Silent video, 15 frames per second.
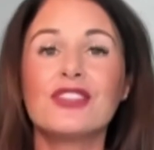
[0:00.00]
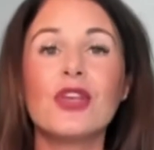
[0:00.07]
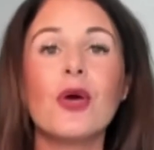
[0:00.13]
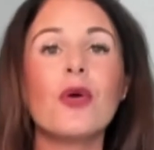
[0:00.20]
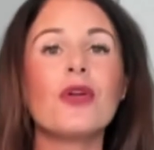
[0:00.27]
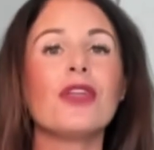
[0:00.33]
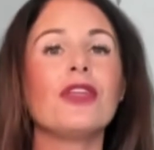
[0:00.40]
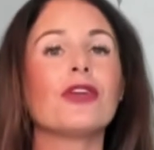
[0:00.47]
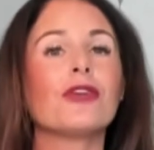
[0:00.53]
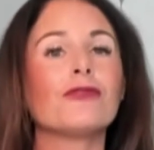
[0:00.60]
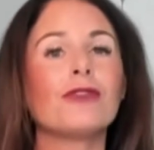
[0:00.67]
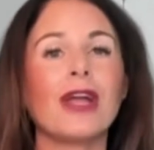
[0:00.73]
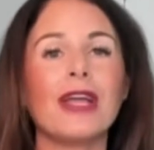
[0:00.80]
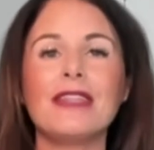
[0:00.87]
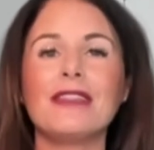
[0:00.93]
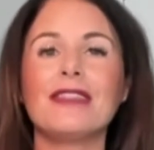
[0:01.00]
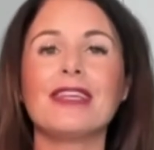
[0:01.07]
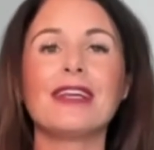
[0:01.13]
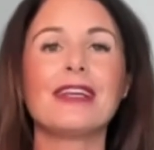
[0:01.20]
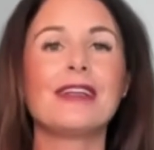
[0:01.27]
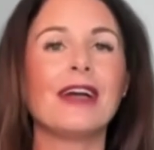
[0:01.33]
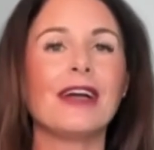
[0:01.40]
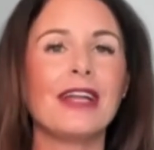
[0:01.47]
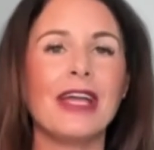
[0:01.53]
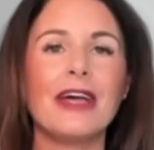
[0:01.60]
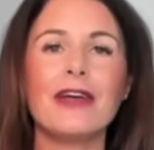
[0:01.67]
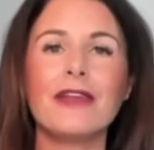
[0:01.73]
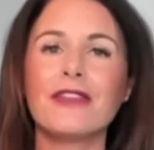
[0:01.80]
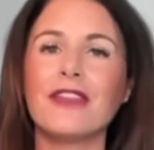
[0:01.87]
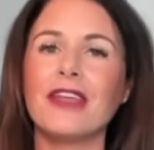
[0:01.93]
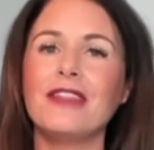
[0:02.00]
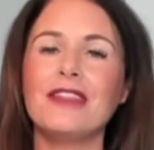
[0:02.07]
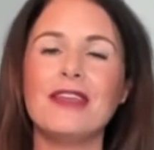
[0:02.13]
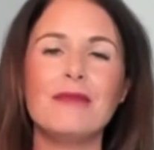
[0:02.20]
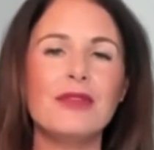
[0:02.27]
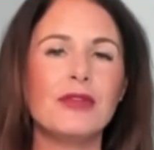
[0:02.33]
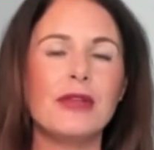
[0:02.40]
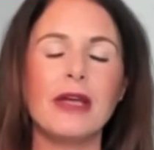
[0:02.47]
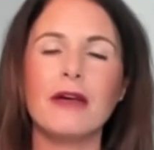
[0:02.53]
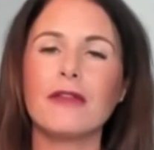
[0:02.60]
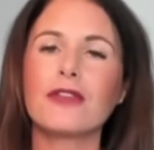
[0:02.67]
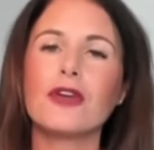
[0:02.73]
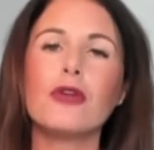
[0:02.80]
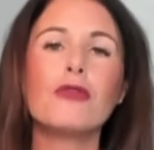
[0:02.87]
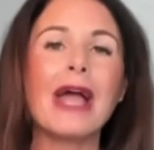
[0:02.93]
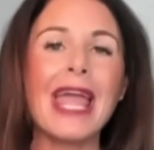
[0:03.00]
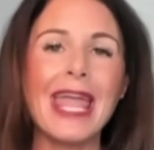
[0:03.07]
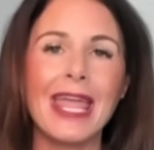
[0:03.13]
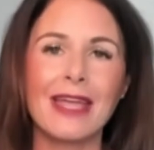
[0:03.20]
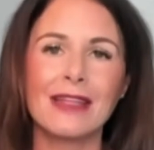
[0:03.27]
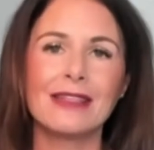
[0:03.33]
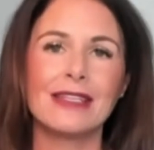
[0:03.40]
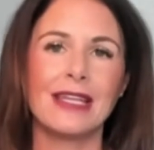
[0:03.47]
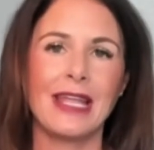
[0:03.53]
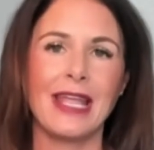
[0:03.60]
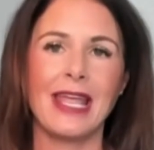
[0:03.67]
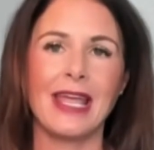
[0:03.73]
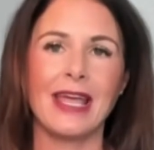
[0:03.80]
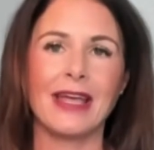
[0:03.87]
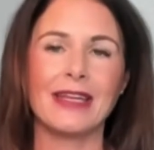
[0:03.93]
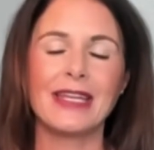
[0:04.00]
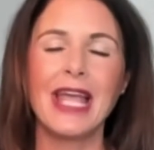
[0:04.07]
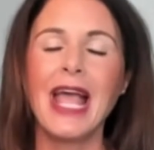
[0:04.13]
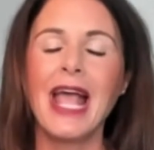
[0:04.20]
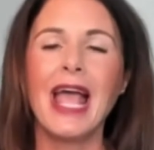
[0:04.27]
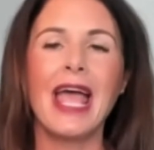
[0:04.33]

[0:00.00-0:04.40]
So you're right, the gut health and the immune health go hand in hand.